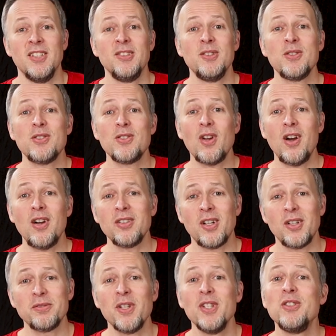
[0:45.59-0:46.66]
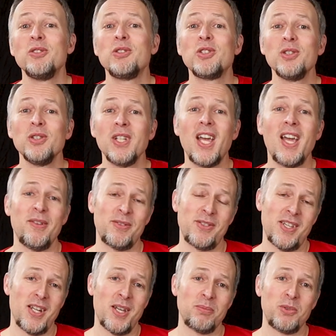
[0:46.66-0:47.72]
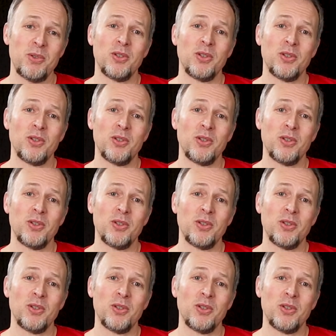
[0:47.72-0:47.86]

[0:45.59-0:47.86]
To start off, you should have set up